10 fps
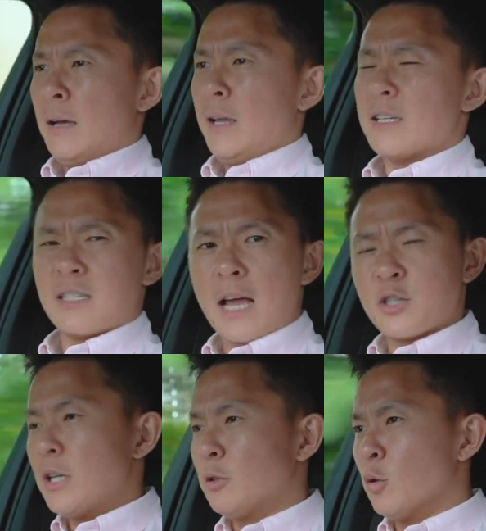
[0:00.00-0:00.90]
It has
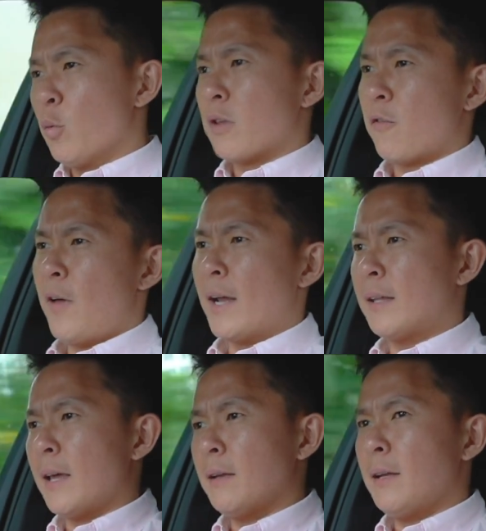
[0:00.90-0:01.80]
largely to do with the fact
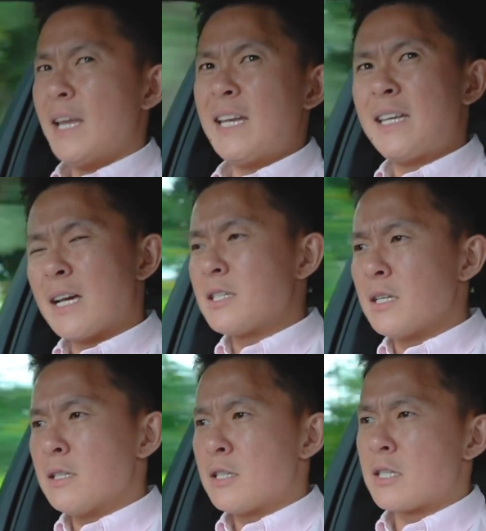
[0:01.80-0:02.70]
that it
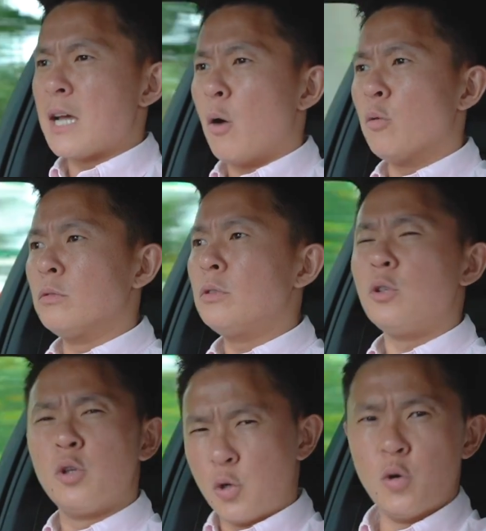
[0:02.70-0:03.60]
doesn't sound
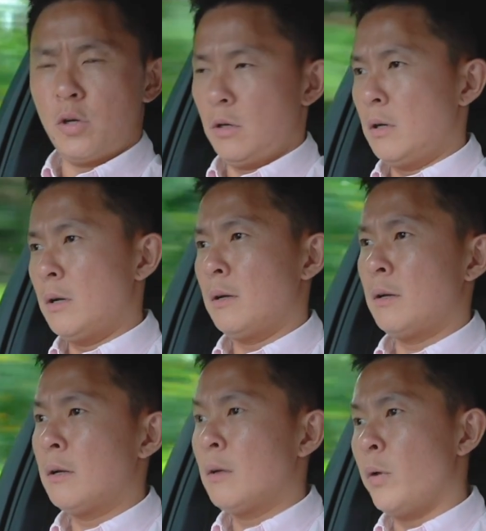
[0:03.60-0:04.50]
good
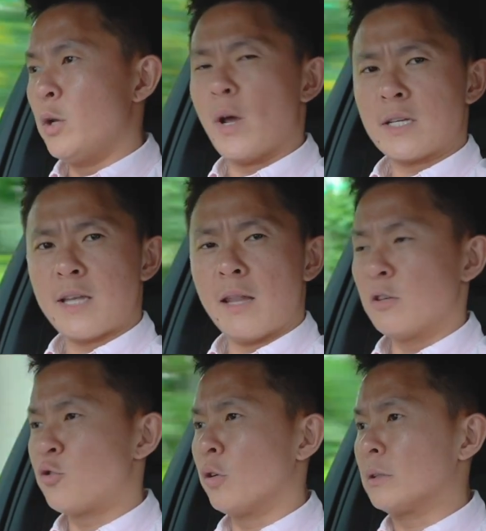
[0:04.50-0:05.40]
when you extend the
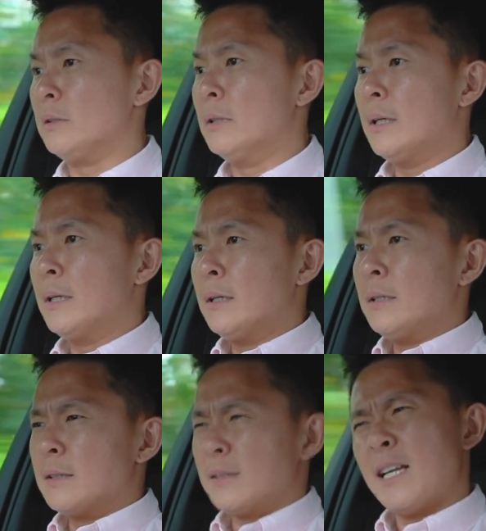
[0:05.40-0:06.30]
throttle.
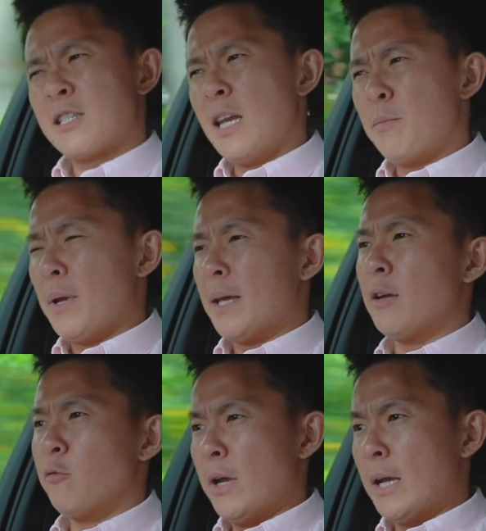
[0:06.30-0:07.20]
And that's
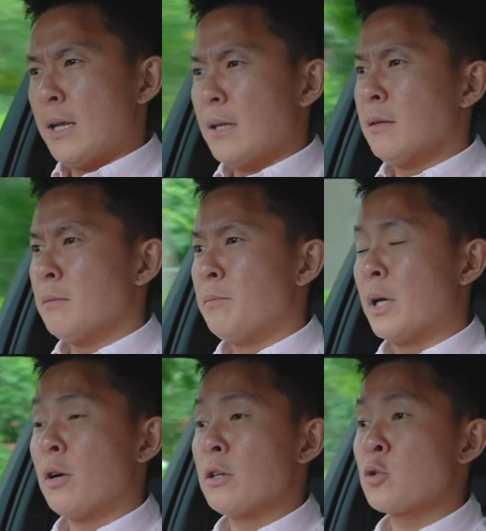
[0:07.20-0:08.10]
nitpicking really,
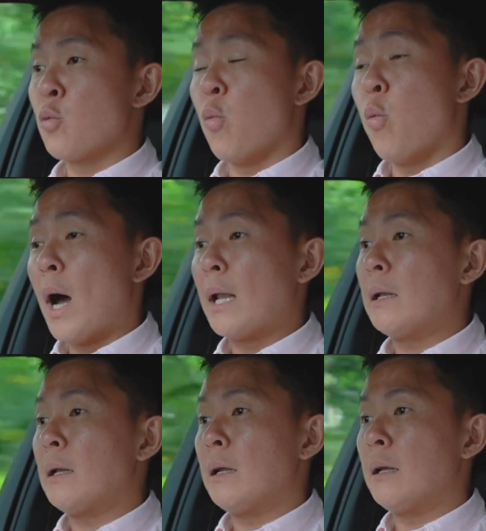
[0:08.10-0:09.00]
because what
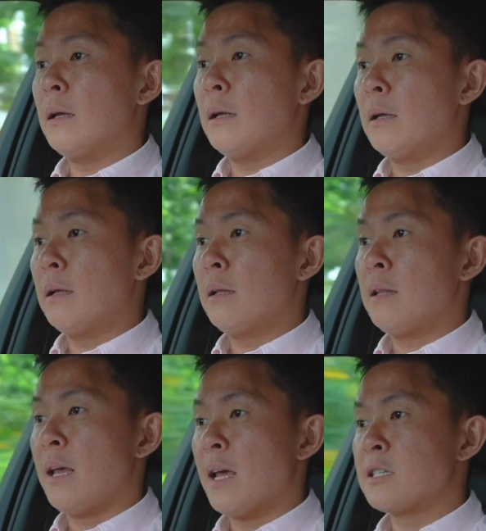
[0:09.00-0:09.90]

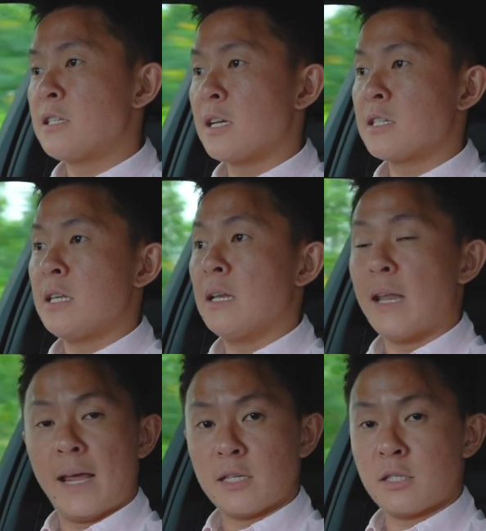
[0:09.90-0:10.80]
the S60
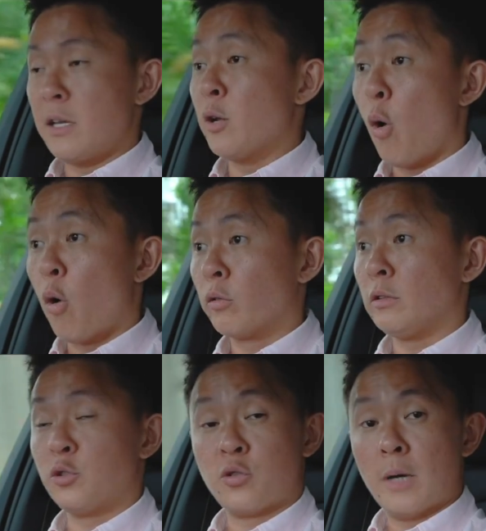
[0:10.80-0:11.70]
lacks in
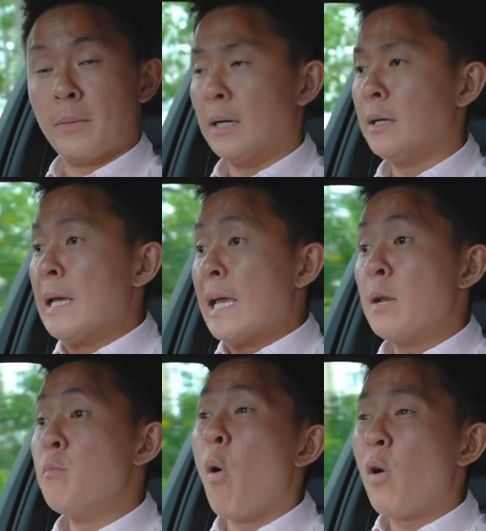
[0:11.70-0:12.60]
oral drama, it
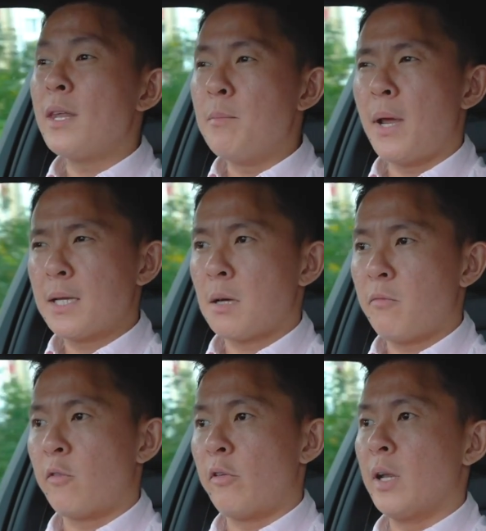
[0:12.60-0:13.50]
more than makes up
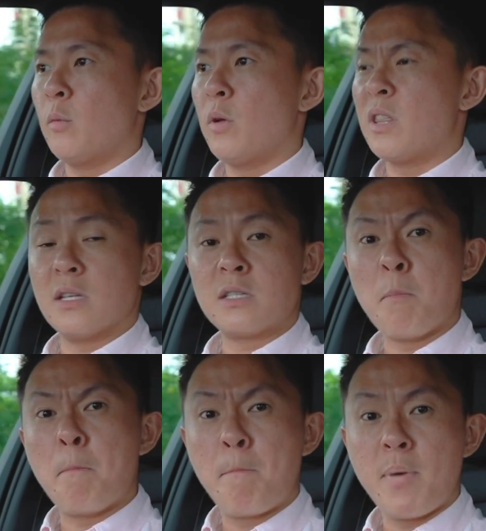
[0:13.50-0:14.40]
for it with its
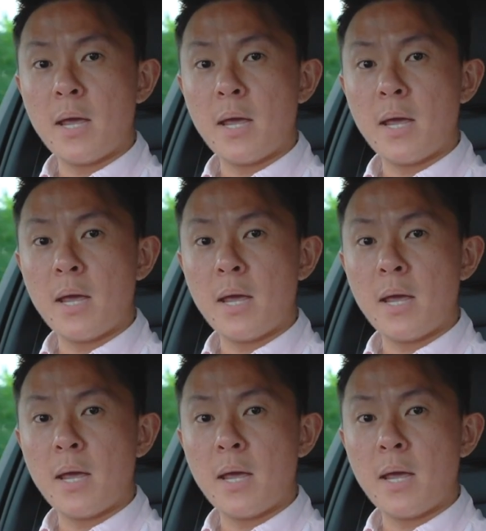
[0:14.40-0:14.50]
big